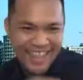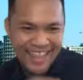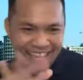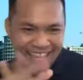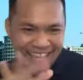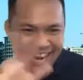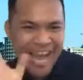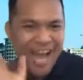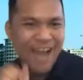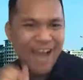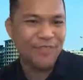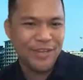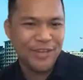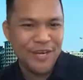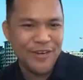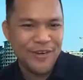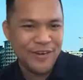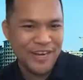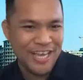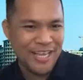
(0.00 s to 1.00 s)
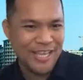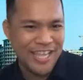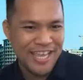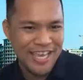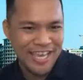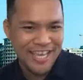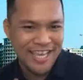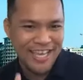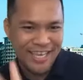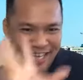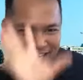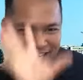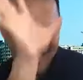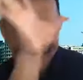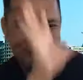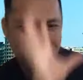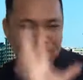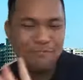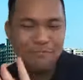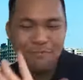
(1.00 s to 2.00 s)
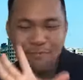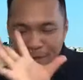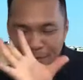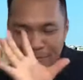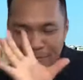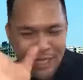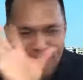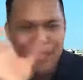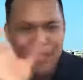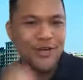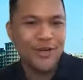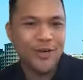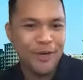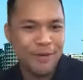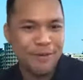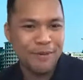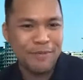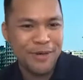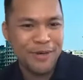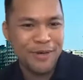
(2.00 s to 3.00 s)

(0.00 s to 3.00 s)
then afternoon in the, in the I mean, in Europe.